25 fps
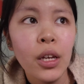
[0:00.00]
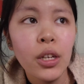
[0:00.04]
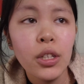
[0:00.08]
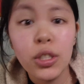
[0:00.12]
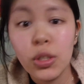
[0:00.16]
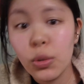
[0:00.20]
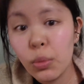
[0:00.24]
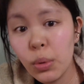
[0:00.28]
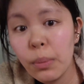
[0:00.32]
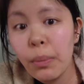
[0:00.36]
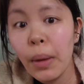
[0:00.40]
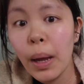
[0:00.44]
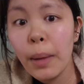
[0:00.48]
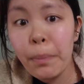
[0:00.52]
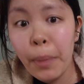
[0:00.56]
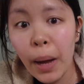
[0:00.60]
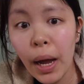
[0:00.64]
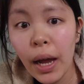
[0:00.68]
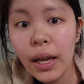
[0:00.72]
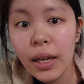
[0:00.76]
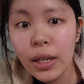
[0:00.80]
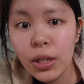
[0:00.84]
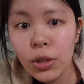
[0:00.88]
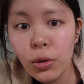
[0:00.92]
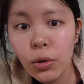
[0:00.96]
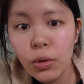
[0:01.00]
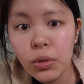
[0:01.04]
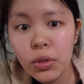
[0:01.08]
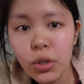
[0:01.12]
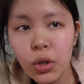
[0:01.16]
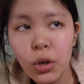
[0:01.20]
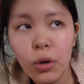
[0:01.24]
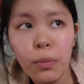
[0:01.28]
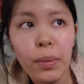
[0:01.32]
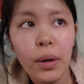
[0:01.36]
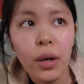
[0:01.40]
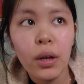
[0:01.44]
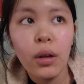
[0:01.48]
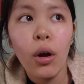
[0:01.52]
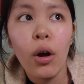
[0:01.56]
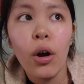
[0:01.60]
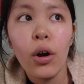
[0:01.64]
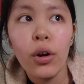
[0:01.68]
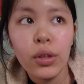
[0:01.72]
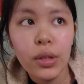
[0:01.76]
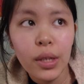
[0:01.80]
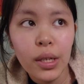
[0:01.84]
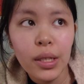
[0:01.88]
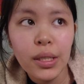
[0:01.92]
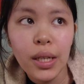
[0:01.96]
So we might buy in Kyoto, but
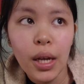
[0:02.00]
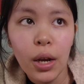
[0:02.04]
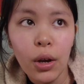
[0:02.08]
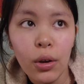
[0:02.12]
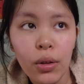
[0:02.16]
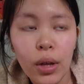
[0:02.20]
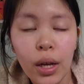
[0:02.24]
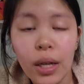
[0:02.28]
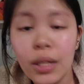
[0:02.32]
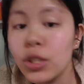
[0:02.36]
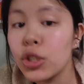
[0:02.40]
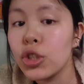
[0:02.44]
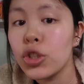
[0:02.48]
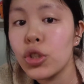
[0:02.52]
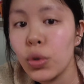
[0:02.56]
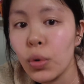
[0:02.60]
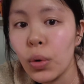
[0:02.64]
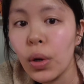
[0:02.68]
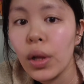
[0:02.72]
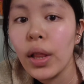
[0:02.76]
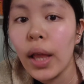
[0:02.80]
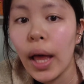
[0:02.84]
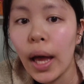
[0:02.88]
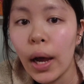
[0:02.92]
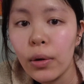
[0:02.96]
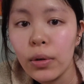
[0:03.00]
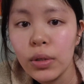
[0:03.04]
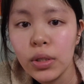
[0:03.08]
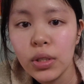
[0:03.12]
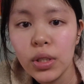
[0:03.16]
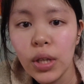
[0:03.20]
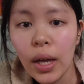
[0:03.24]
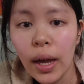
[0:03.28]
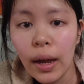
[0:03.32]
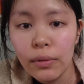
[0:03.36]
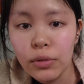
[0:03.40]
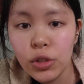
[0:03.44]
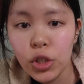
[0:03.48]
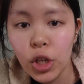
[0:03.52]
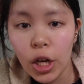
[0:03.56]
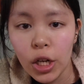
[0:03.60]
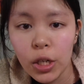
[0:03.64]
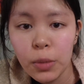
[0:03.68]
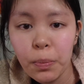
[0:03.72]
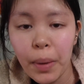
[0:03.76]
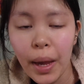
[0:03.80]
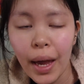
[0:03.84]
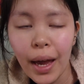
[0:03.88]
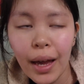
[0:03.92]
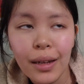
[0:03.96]
all these airlines do allow us to have
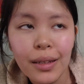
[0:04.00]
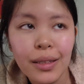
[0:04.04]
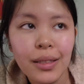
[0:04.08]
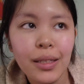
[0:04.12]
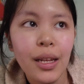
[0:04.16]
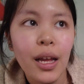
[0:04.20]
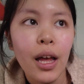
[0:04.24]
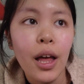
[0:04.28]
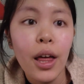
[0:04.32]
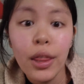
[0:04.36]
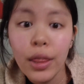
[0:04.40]
checked bags.